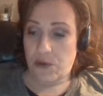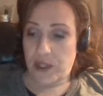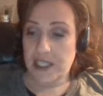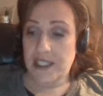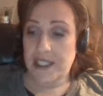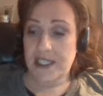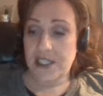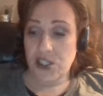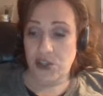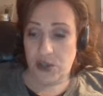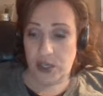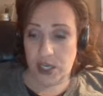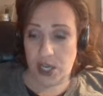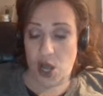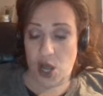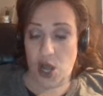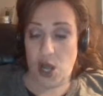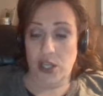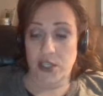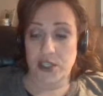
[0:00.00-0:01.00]
this is going
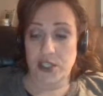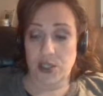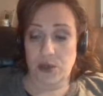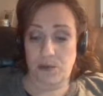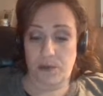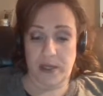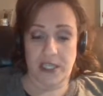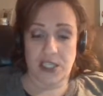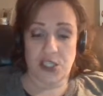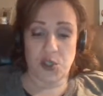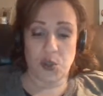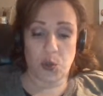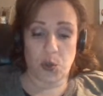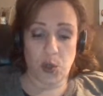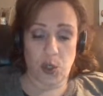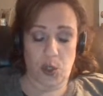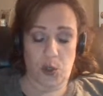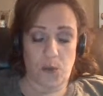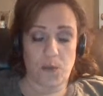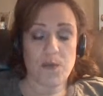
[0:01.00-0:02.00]
to also be
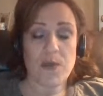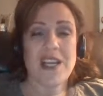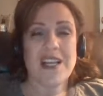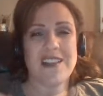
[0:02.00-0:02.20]
true.